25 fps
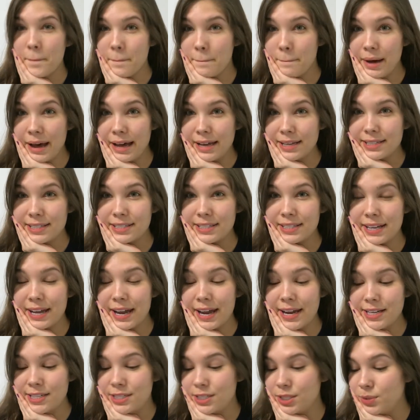But
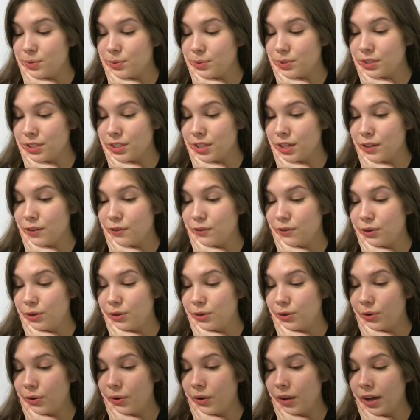I just wanted to give
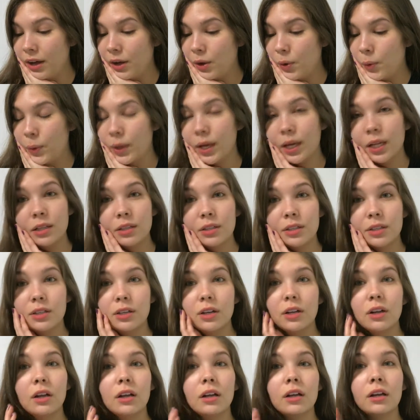you a quick
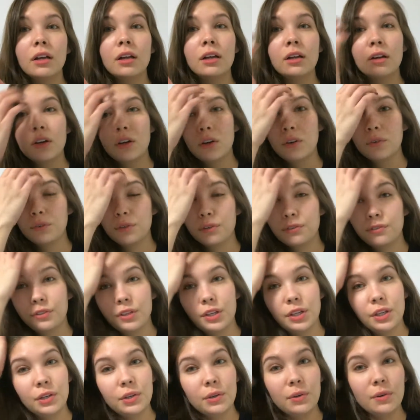little
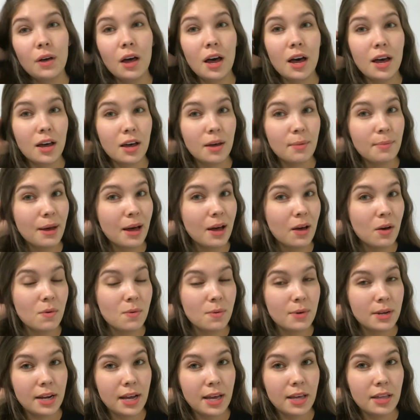review about
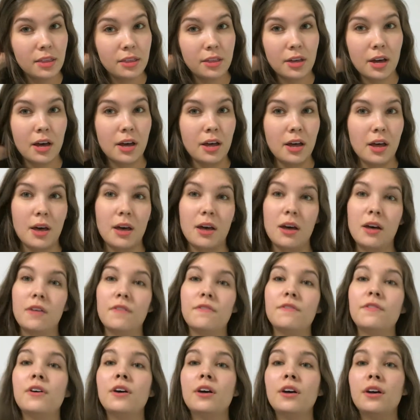what I thought
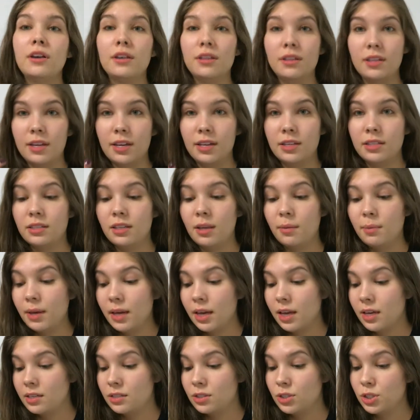of the
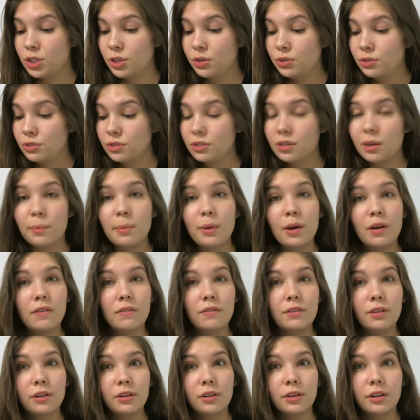exhibit and show you some of
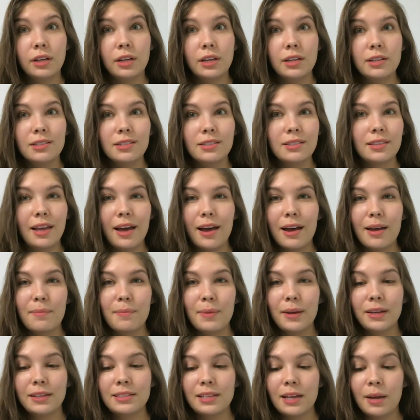the goodies that I
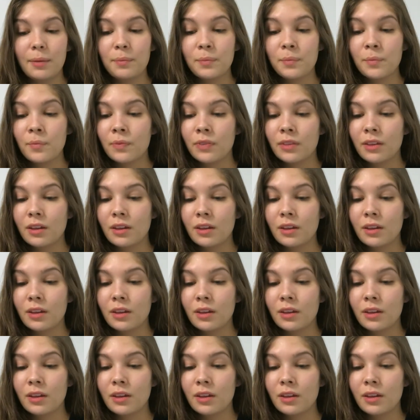picked up.